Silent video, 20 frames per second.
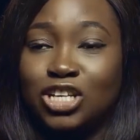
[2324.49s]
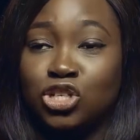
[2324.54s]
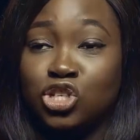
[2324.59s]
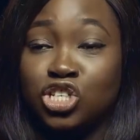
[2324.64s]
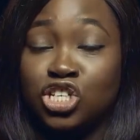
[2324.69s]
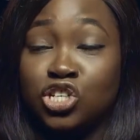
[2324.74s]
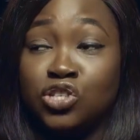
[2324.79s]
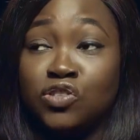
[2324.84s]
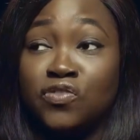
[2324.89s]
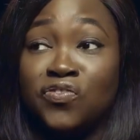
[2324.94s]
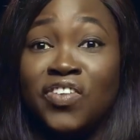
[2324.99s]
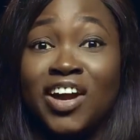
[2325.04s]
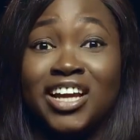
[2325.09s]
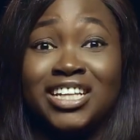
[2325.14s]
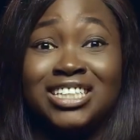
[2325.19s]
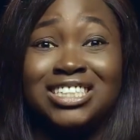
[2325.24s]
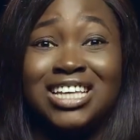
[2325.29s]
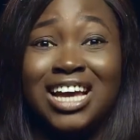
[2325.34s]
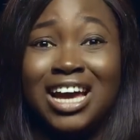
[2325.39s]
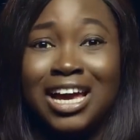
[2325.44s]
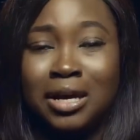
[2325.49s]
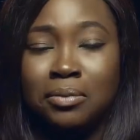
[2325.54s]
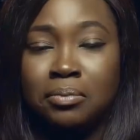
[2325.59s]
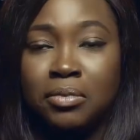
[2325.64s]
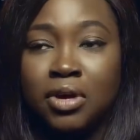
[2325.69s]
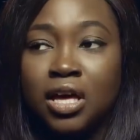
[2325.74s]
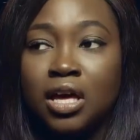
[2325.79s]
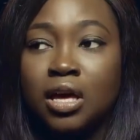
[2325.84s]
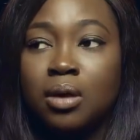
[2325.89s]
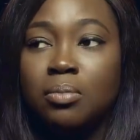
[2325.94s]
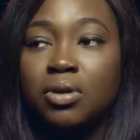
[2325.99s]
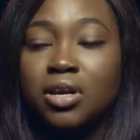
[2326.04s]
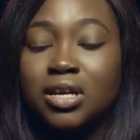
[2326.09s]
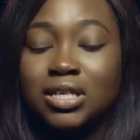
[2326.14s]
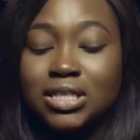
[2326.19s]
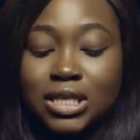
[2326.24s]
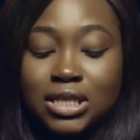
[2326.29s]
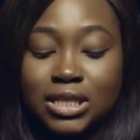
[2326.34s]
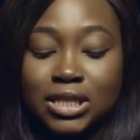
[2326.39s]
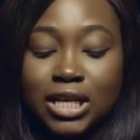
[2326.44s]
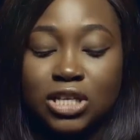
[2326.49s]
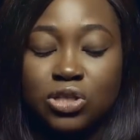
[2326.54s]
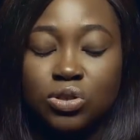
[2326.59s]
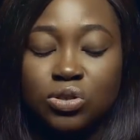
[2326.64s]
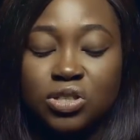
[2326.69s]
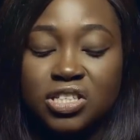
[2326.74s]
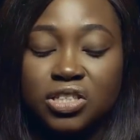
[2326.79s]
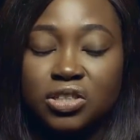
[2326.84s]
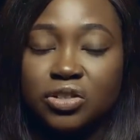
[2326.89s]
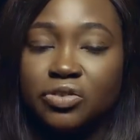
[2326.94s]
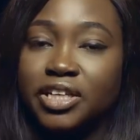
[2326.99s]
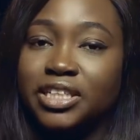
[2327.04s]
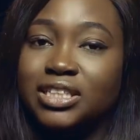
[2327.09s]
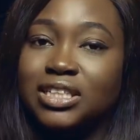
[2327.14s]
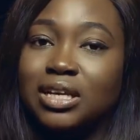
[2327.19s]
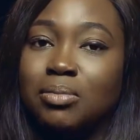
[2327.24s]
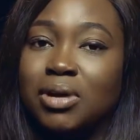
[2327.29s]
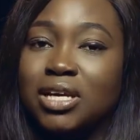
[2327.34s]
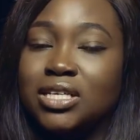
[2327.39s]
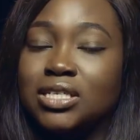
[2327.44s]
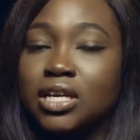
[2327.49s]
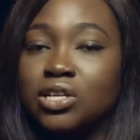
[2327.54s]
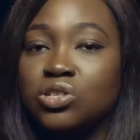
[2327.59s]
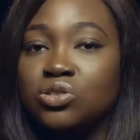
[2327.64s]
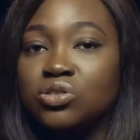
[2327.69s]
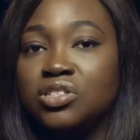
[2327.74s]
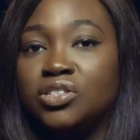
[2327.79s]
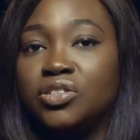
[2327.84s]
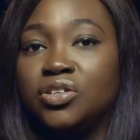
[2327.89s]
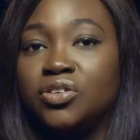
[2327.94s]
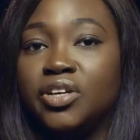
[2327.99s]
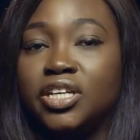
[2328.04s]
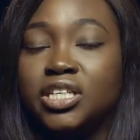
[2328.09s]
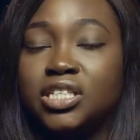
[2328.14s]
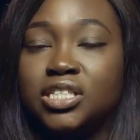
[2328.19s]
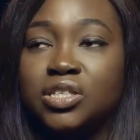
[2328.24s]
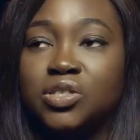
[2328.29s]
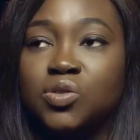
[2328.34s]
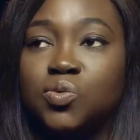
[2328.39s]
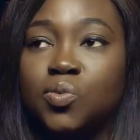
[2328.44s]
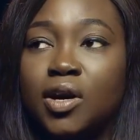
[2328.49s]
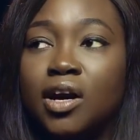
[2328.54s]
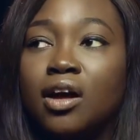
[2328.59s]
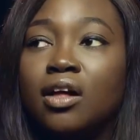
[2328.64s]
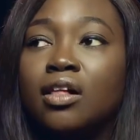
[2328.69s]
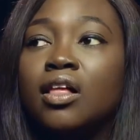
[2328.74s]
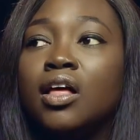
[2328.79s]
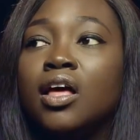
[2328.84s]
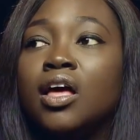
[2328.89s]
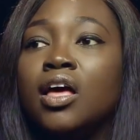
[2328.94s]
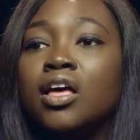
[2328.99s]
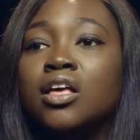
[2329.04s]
I just need to find time because her schedule is crazy and my schedule is crazy as well.